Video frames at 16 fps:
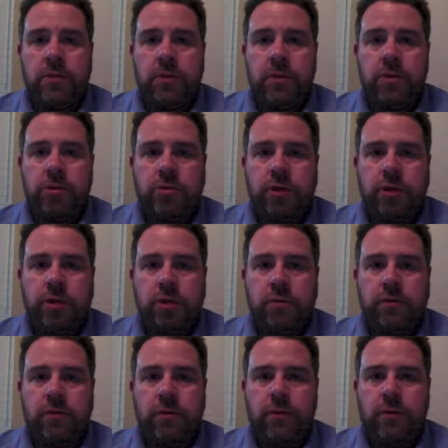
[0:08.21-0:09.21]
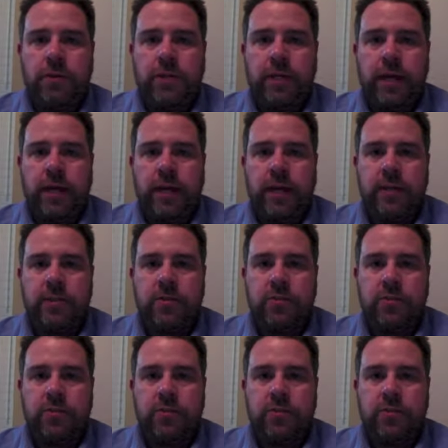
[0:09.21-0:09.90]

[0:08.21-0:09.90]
your instructor for CIS